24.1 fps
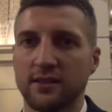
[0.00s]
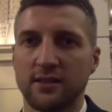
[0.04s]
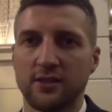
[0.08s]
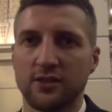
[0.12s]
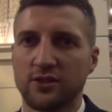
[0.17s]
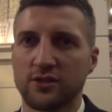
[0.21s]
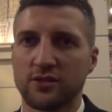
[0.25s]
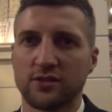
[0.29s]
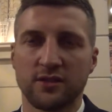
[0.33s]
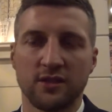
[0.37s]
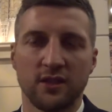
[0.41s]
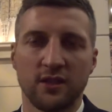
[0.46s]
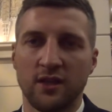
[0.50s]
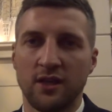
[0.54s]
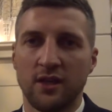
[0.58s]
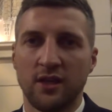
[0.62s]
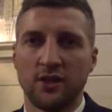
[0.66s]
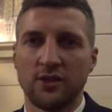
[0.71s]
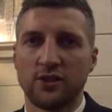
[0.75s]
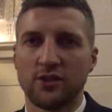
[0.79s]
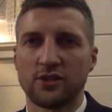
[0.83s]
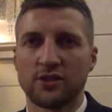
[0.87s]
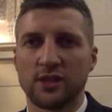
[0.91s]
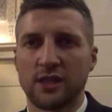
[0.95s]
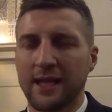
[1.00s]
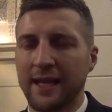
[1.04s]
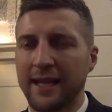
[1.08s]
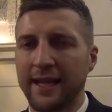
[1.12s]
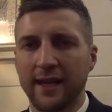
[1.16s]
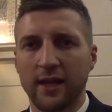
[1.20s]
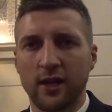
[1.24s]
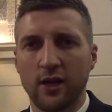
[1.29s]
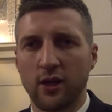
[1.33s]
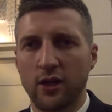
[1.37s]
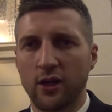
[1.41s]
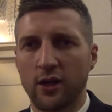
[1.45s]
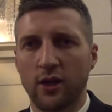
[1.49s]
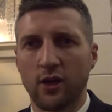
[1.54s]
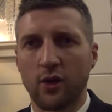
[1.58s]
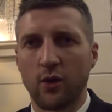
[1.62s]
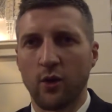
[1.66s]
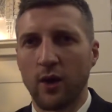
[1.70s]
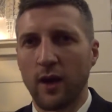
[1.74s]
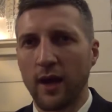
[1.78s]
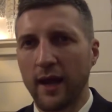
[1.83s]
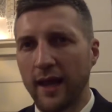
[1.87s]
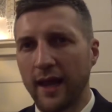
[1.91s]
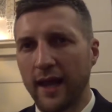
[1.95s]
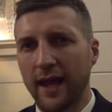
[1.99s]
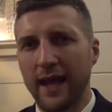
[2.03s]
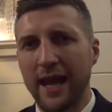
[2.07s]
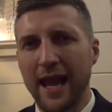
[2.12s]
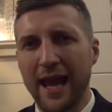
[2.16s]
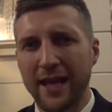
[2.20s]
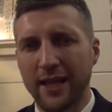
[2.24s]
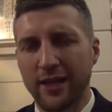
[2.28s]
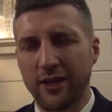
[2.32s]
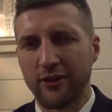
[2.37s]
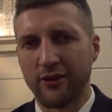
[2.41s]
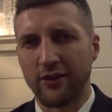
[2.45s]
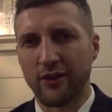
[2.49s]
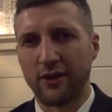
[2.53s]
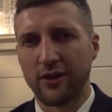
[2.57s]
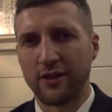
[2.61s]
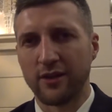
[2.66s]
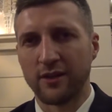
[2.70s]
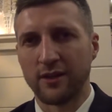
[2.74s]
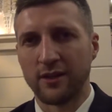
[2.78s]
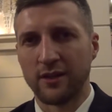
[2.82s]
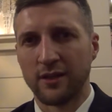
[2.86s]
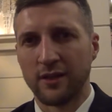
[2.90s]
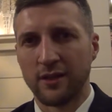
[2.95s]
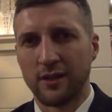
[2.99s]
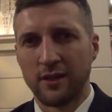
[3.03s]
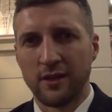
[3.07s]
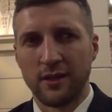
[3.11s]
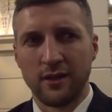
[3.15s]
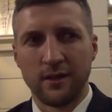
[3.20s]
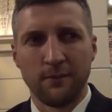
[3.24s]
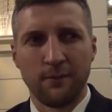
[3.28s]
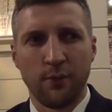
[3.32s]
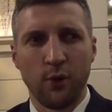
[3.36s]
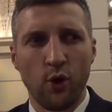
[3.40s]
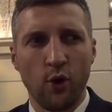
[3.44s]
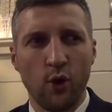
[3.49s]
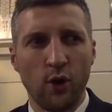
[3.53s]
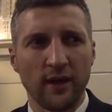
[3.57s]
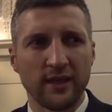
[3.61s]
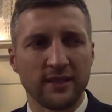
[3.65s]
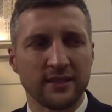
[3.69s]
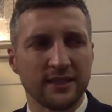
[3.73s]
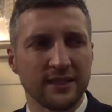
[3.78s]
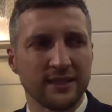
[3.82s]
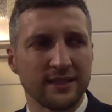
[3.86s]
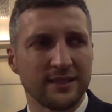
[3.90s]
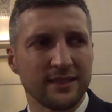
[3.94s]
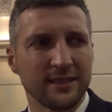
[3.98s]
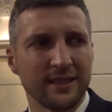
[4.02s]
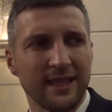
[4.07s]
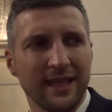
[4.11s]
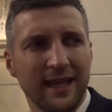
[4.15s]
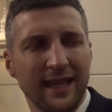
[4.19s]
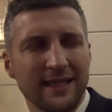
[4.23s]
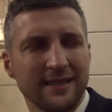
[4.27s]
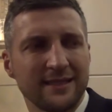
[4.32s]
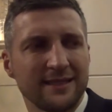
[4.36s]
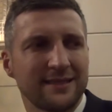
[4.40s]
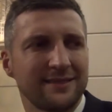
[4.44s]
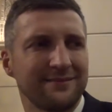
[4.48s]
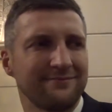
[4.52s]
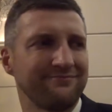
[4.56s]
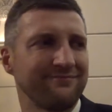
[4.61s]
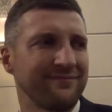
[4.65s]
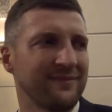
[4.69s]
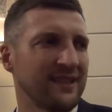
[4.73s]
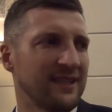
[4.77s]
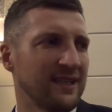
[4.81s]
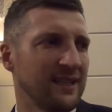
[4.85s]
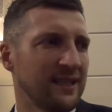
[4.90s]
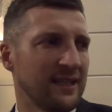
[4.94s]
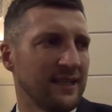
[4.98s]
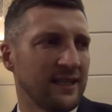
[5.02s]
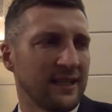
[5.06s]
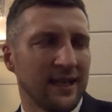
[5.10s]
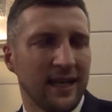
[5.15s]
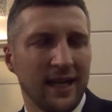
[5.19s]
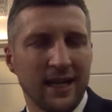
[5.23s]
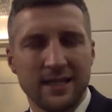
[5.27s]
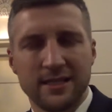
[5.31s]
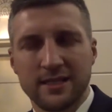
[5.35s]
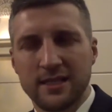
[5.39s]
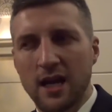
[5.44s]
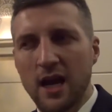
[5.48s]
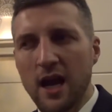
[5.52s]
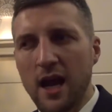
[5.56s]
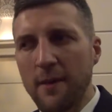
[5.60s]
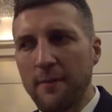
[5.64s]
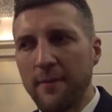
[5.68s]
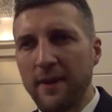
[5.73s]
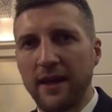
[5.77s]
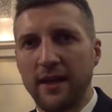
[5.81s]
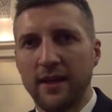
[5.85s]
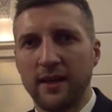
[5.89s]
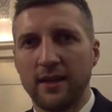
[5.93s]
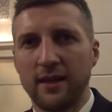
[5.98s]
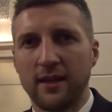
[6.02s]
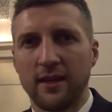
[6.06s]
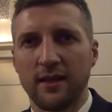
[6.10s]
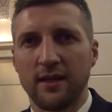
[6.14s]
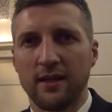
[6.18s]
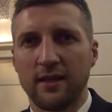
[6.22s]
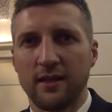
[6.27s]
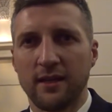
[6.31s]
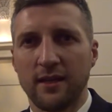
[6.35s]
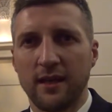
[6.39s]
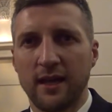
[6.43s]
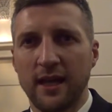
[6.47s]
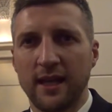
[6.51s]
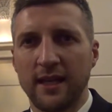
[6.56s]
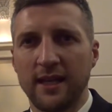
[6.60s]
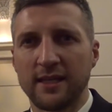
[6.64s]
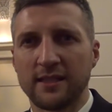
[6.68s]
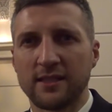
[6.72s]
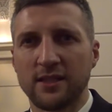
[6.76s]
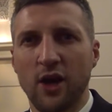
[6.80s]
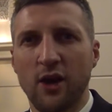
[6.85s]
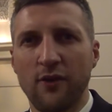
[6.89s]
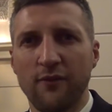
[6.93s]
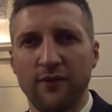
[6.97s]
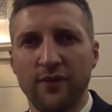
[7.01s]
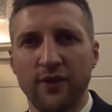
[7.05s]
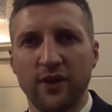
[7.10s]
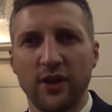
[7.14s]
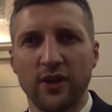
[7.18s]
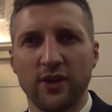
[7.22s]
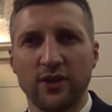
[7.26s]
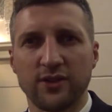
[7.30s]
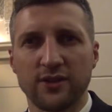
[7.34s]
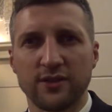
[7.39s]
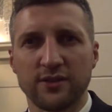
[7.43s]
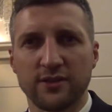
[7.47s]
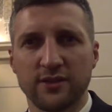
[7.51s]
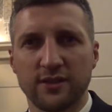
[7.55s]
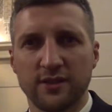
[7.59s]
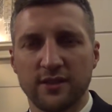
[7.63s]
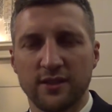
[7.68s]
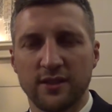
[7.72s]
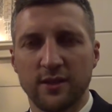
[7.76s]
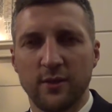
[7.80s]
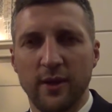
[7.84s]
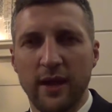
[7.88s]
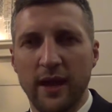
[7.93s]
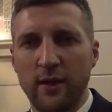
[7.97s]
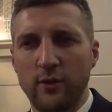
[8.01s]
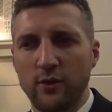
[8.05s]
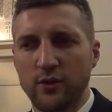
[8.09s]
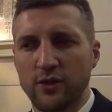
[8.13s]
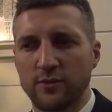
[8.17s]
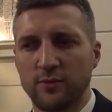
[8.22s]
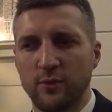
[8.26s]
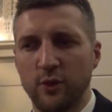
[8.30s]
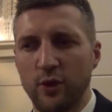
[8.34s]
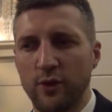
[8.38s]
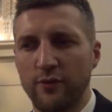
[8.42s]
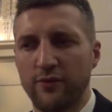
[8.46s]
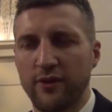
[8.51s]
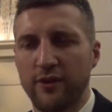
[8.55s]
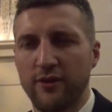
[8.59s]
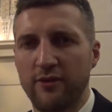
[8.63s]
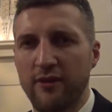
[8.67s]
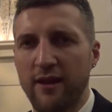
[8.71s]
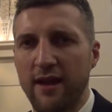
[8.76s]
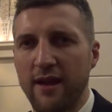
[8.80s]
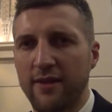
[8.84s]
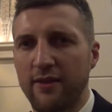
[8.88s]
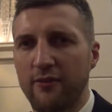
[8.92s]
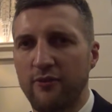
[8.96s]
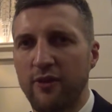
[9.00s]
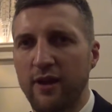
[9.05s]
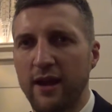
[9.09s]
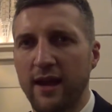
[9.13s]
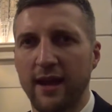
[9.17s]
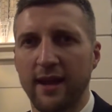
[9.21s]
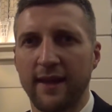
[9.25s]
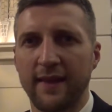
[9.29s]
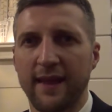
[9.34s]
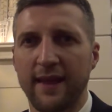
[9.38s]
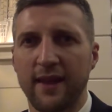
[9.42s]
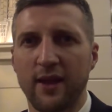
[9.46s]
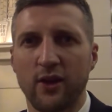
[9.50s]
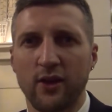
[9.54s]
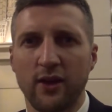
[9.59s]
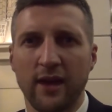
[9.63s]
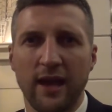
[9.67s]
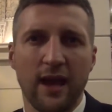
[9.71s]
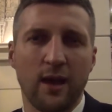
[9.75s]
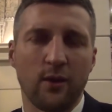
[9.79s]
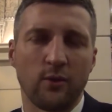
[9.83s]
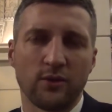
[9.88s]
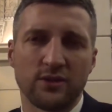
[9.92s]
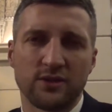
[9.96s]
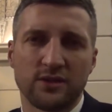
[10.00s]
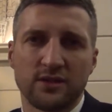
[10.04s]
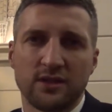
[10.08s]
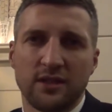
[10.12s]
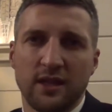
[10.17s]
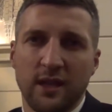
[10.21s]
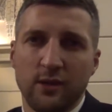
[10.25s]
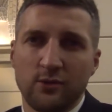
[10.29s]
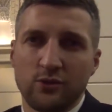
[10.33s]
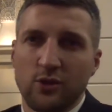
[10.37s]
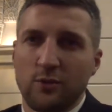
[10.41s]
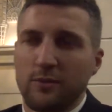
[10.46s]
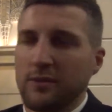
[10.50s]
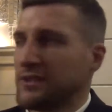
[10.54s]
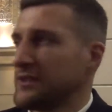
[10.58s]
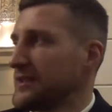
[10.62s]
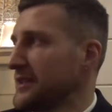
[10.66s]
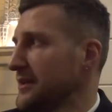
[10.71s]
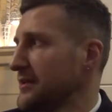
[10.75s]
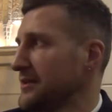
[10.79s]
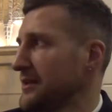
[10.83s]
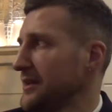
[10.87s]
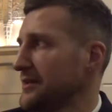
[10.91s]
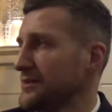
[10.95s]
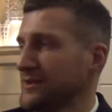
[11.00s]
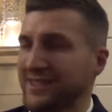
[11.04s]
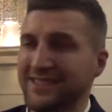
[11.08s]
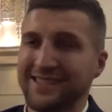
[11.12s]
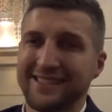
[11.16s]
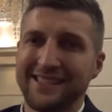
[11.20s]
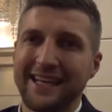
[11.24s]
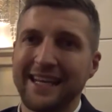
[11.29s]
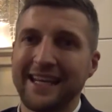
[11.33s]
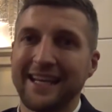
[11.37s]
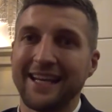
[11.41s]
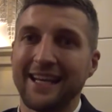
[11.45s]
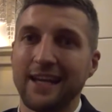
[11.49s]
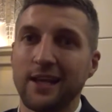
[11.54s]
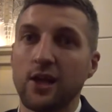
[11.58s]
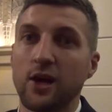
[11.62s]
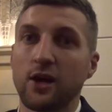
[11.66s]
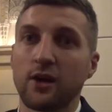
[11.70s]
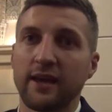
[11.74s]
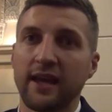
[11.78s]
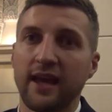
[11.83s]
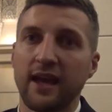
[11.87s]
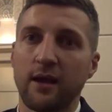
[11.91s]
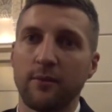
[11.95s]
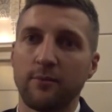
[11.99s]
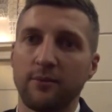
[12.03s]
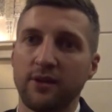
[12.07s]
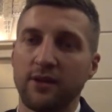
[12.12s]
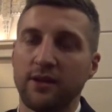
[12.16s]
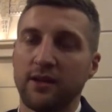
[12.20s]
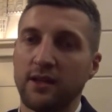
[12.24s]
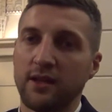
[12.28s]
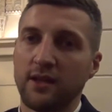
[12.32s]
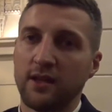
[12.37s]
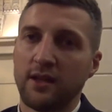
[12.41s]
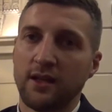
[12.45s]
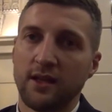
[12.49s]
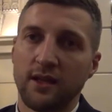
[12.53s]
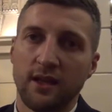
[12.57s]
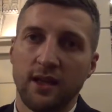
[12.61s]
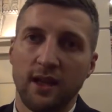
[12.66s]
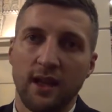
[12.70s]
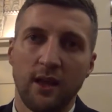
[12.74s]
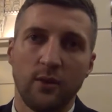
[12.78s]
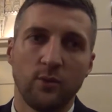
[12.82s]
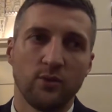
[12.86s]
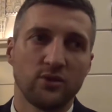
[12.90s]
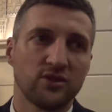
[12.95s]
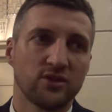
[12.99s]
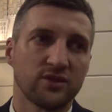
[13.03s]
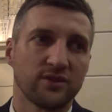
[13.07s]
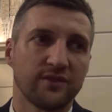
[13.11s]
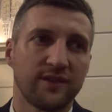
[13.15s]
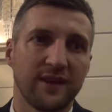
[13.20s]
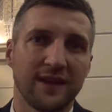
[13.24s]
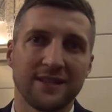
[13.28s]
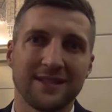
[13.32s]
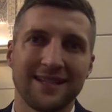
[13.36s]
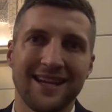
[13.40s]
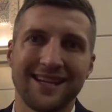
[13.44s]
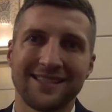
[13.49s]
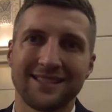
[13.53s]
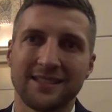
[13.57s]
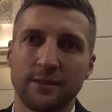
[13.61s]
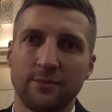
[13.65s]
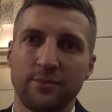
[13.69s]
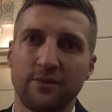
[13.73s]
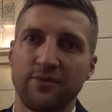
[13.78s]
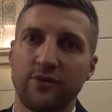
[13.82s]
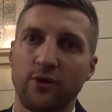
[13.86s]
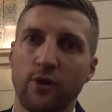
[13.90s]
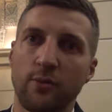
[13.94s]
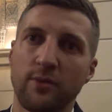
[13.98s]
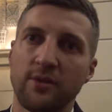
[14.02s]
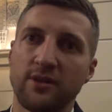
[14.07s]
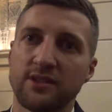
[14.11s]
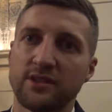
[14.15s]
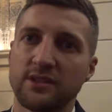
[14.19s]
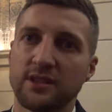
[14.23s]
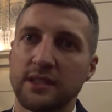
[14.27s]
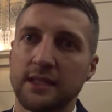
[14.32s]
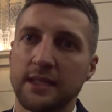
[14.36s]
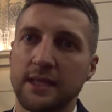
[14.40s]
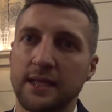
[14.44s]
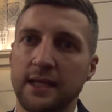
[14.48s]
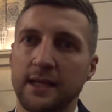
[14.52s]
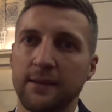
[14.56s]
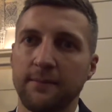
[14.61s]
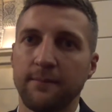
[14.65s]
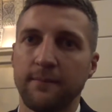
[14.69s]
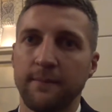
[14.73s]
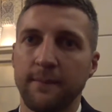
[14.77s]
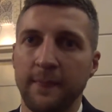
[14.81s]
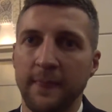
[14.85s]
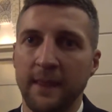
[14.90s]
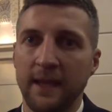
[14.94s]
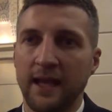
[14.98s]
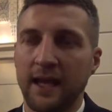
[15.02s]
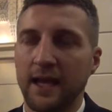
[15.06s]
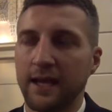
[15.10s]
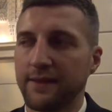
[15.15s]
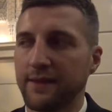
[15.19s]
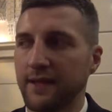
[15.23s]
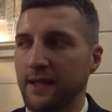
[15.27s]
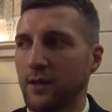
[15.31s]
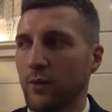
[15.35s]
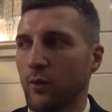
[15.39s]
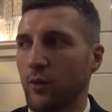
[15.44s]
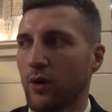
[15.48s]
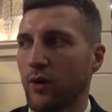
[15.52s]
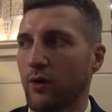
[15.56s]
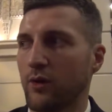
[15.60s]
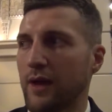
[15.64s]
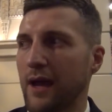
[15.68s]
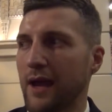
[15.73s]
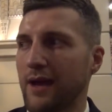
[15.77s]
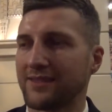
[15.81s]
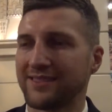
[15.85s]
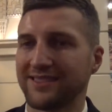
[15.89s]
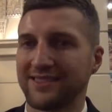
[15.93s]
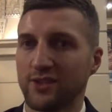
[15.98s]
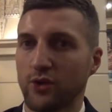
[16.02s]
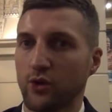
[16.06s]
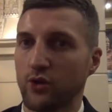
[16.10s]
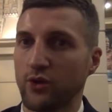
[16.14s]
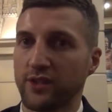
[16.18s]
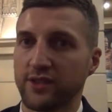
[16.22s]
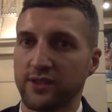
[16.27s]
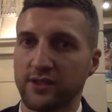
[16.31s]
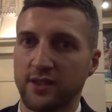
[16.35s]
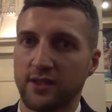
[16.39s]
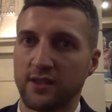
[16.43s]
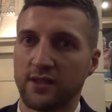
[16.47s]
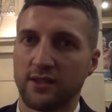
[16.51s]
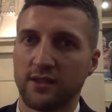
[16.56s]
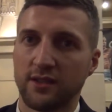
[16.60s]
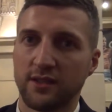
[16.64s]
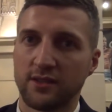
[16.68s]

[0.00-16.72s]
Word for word: Just, mm-hmm. just clinical and quality and accurate and poised. His, his, his timing and his confidence and the way he was moving around the ring, and that knockout was was almost it was, it was a sickening knockout, but it, mm-hmm. it was just fantastic performance. Absolutely. And, uh, I think the world now is his oyster.